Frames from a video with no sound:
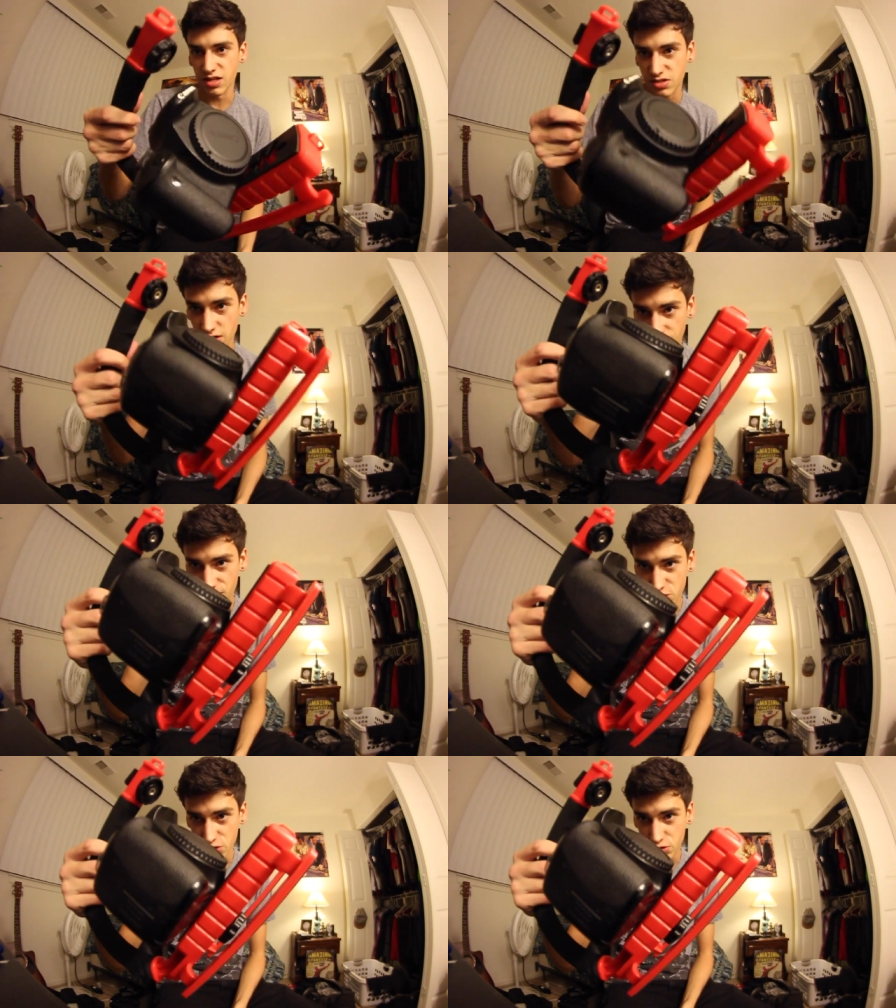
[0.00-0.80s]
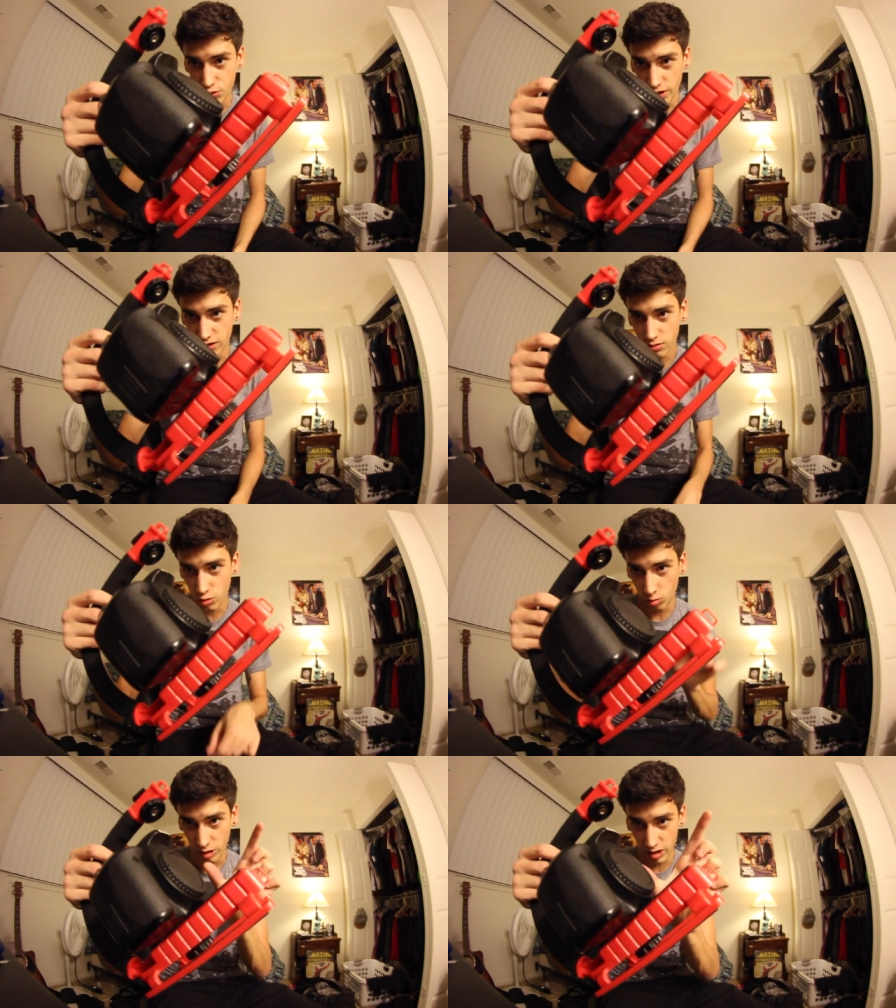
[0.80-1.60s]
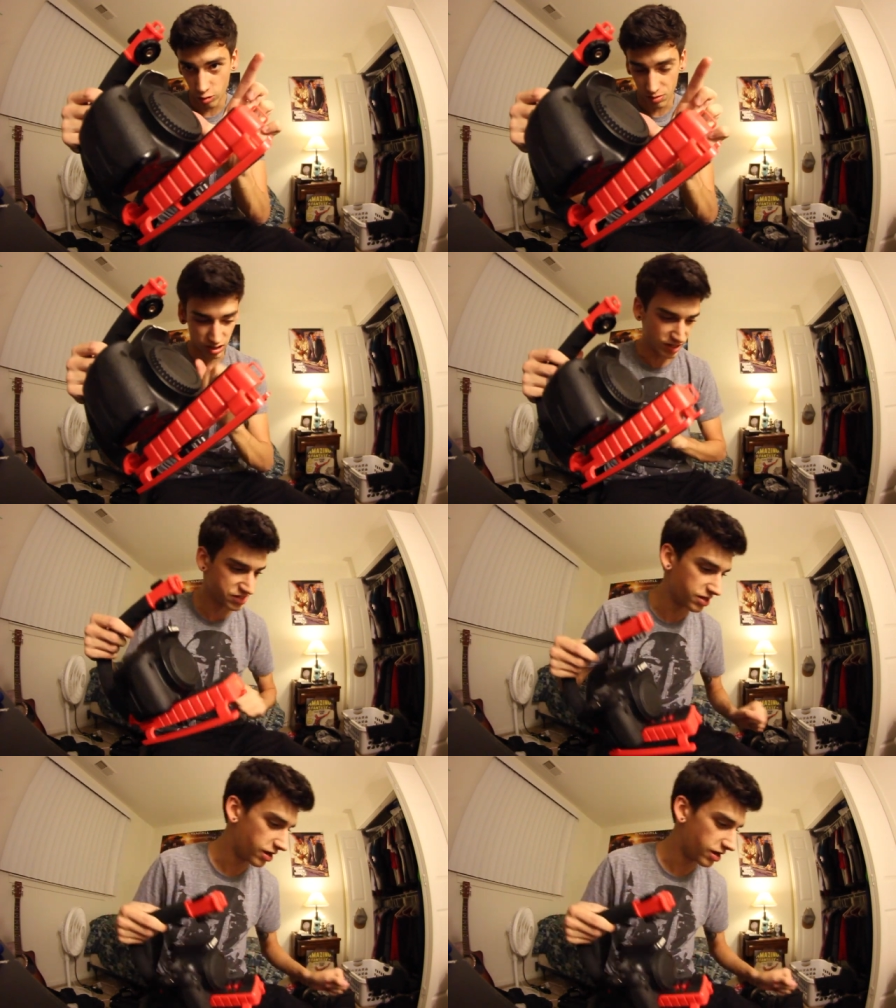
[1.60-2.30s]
is officially screwed in. Normally there would be a lens